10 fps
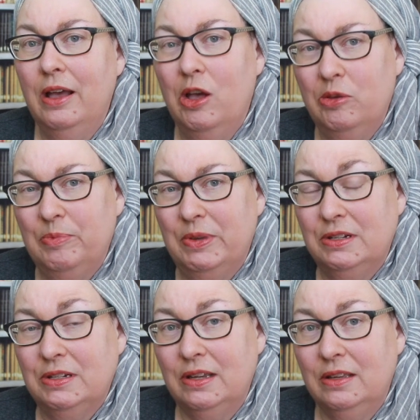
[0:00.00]

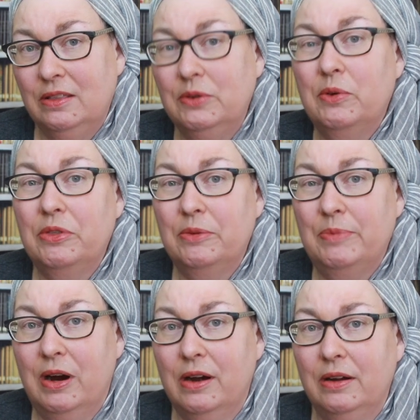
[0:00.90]
opened in the northern
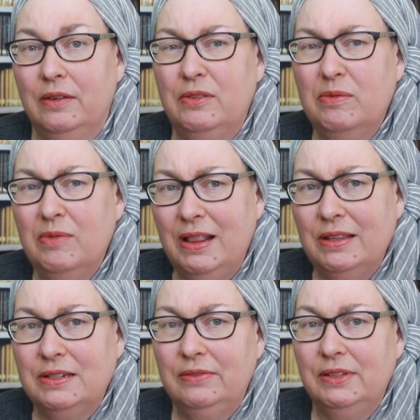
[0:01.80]
part of the
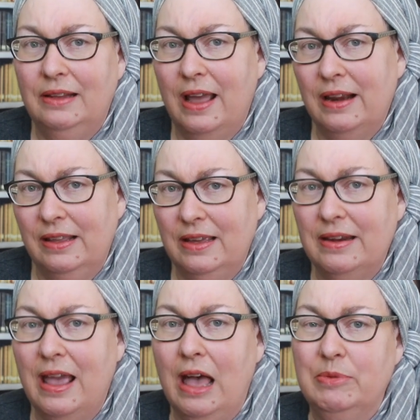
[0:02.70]
relatively lightly
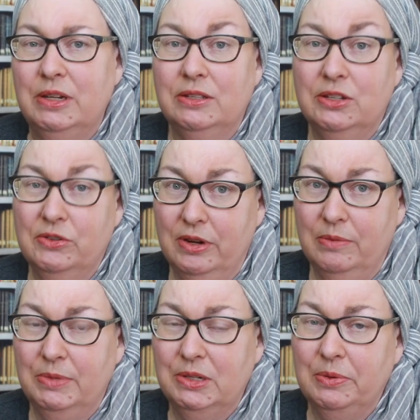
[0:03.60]
inhabited
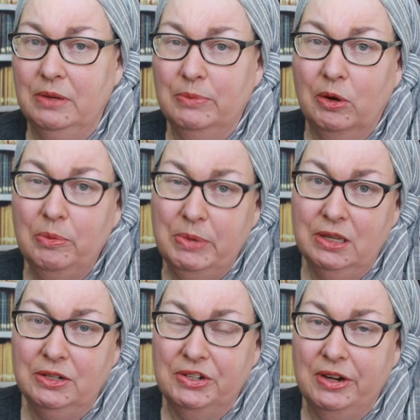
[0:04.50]
strip between Myrtle
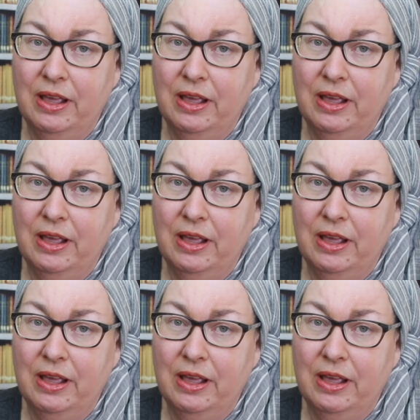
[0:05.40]
Beach